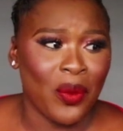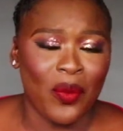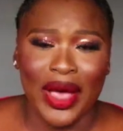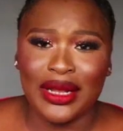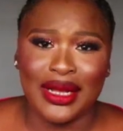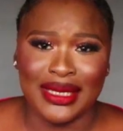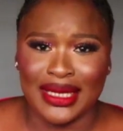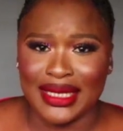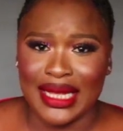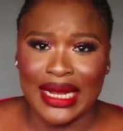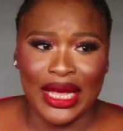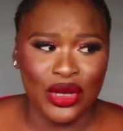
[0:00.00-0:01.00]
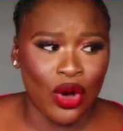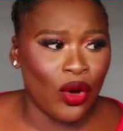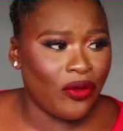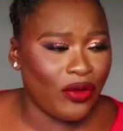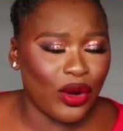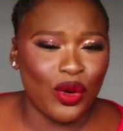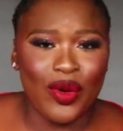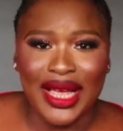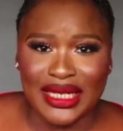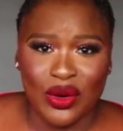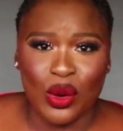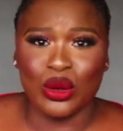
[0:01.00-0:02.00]
Where does it say that your
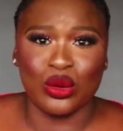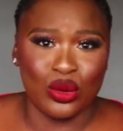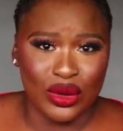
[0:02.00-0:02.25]
followers equals